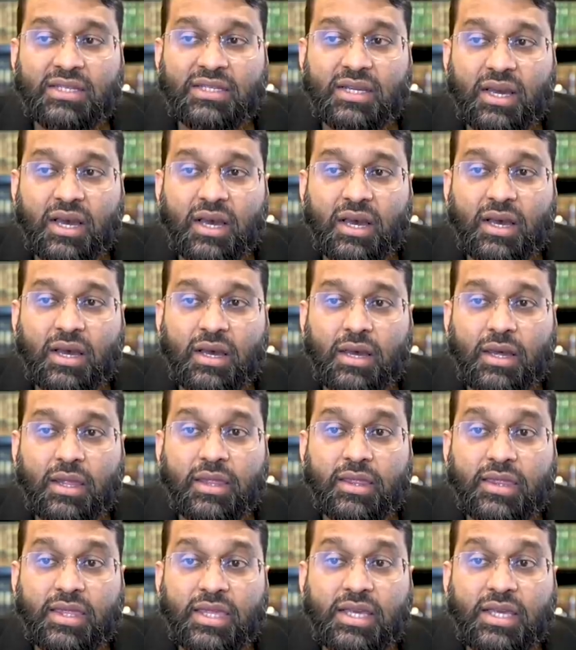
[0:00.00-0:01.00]
uh,
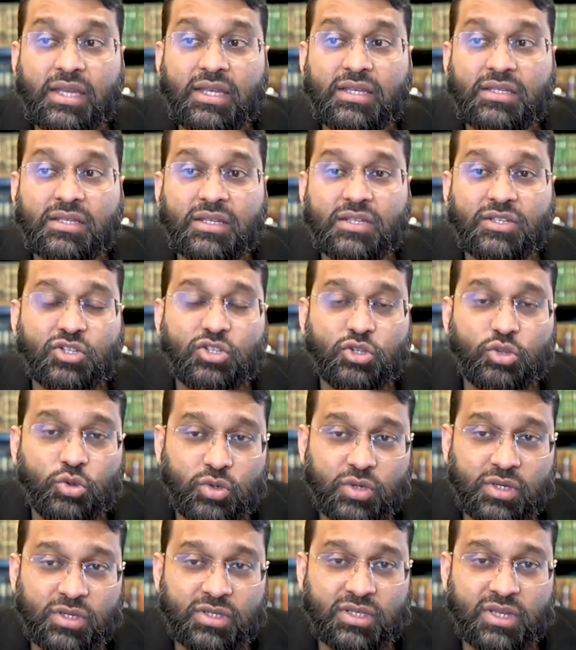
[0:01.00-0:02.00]
these
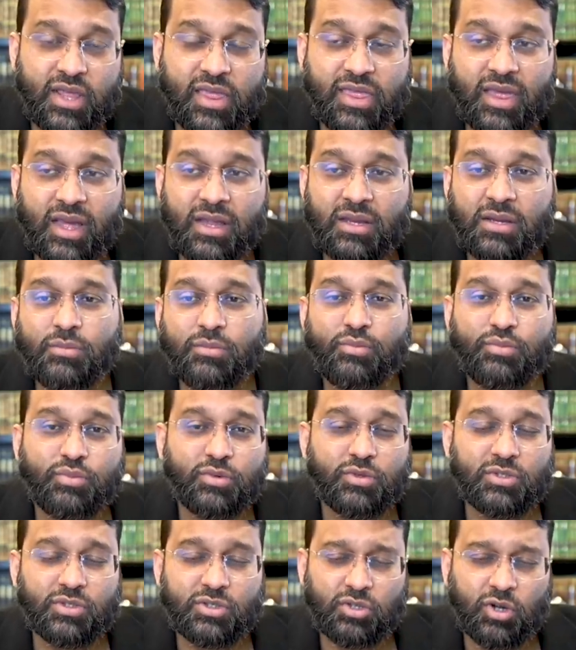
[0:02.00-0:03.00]
students then
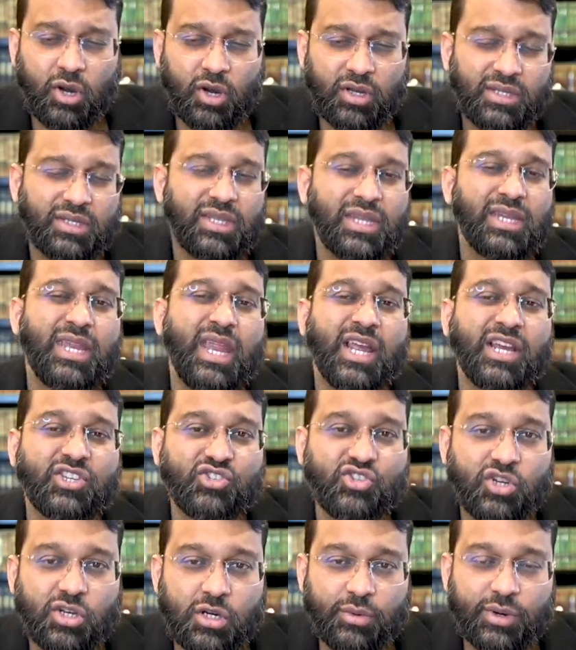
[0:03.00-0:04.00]
taught the next
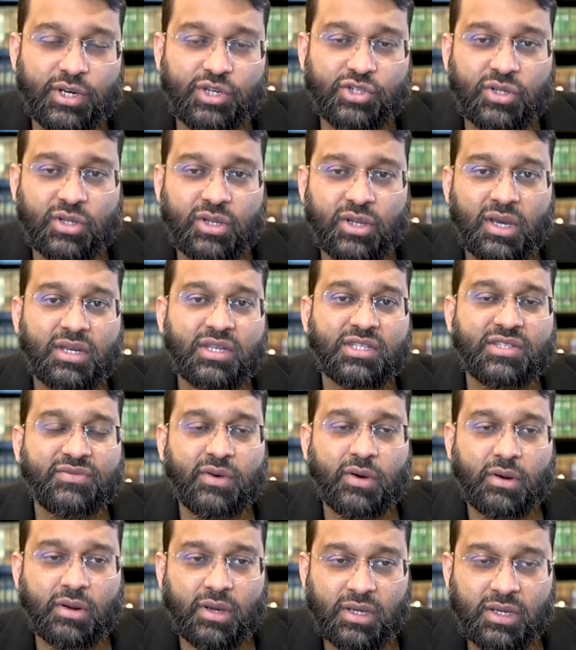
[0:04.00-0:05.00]
generation,
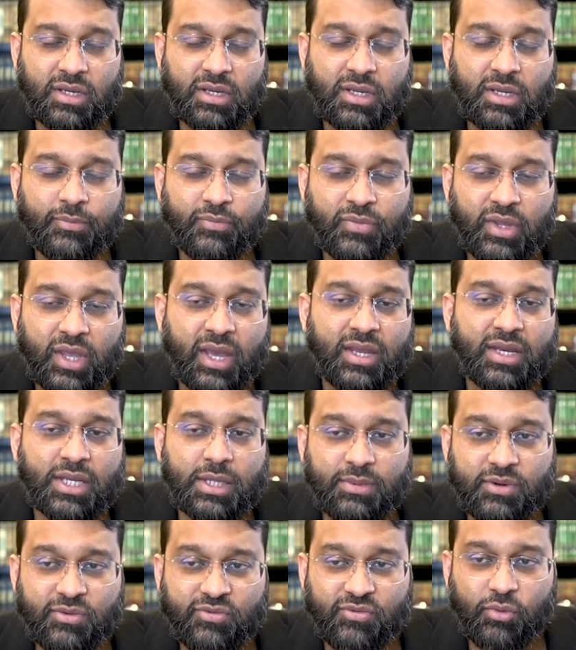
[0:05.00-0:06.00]
al-Isfaraini and
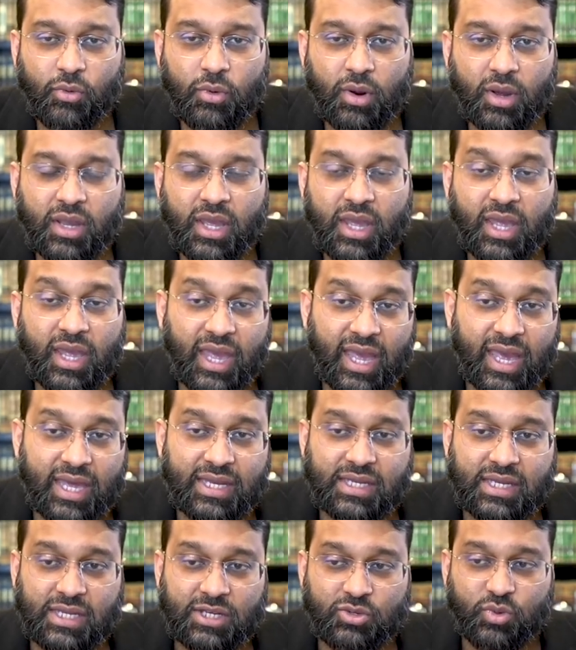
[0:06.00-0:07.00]
Ibn Furaq,
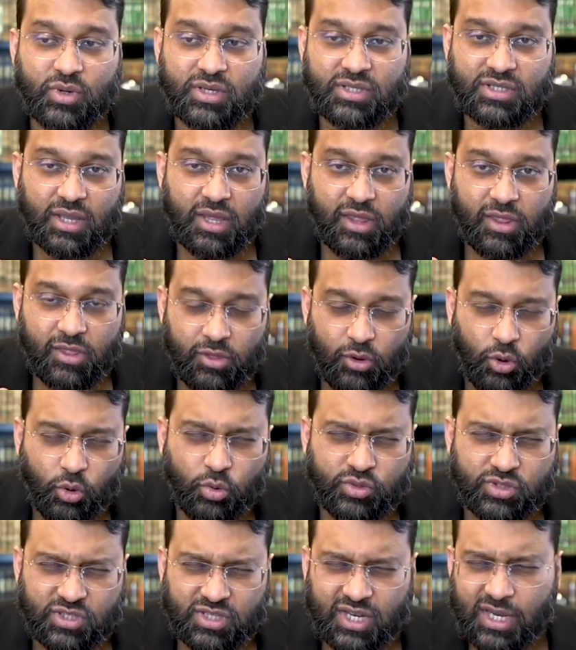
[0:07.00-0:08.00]
and it was
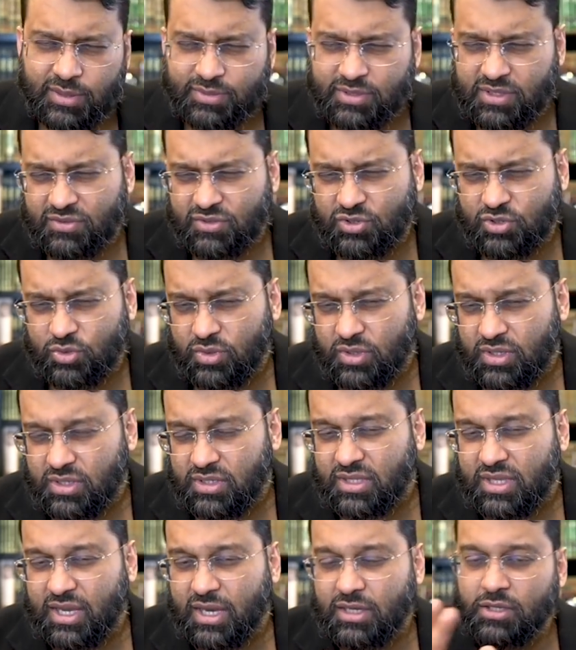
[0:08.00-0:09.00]
those types of
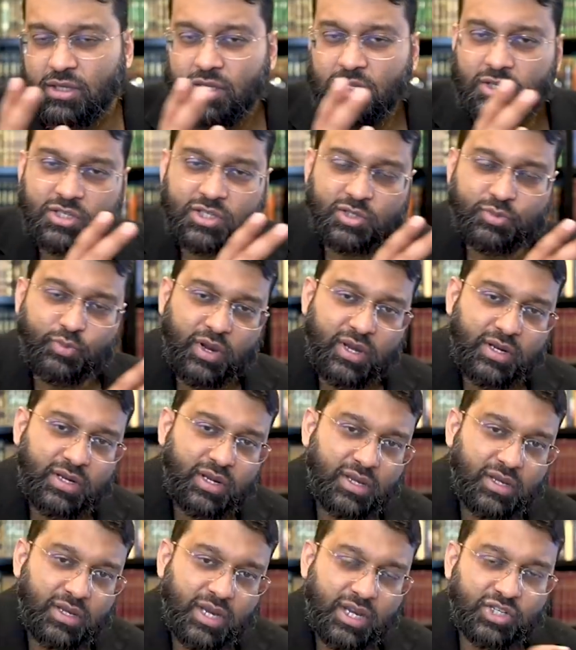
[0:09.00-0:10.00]
students that
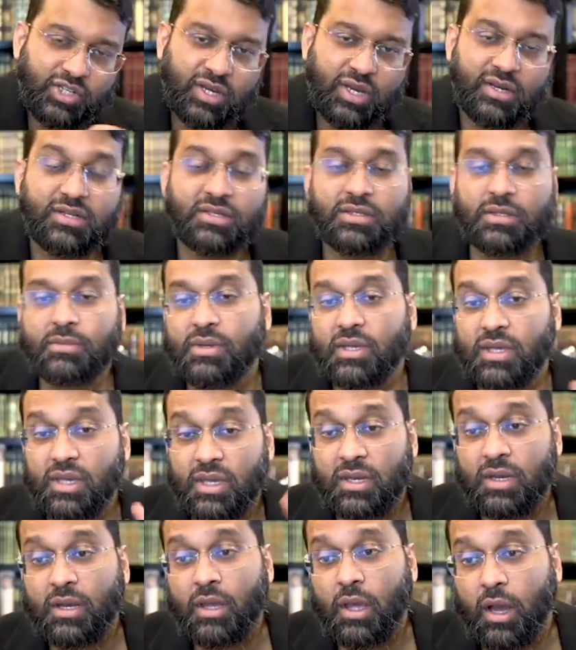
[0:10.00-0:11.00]
spread Ash'arism
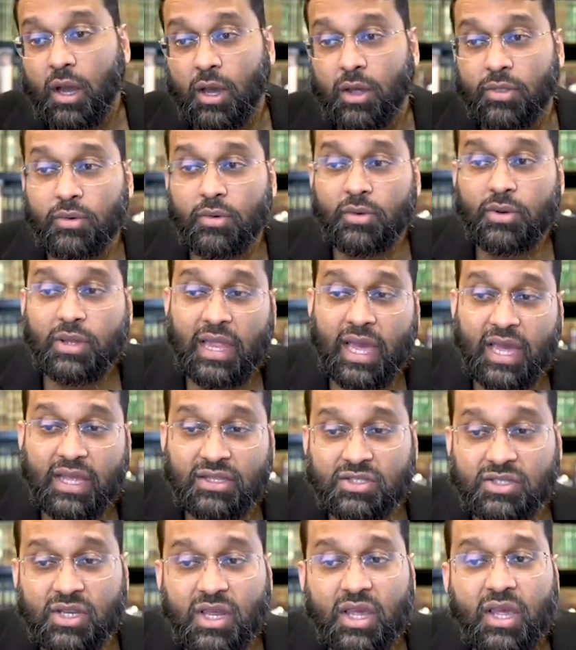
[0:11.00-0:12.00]
in other
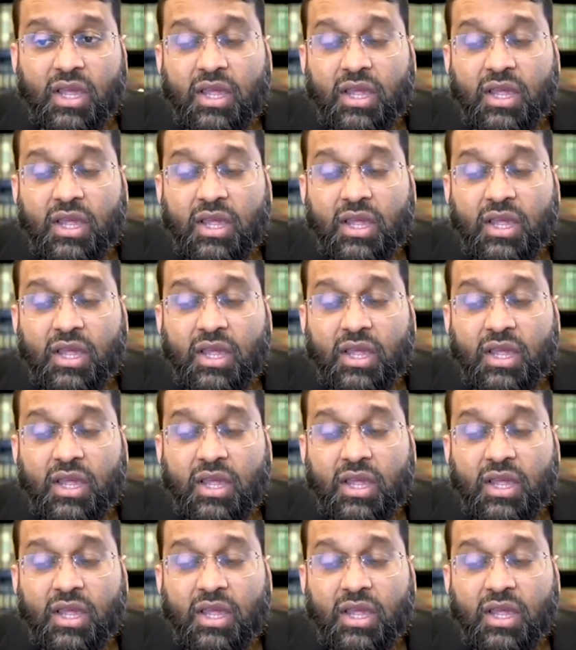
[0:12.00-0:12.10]
lands.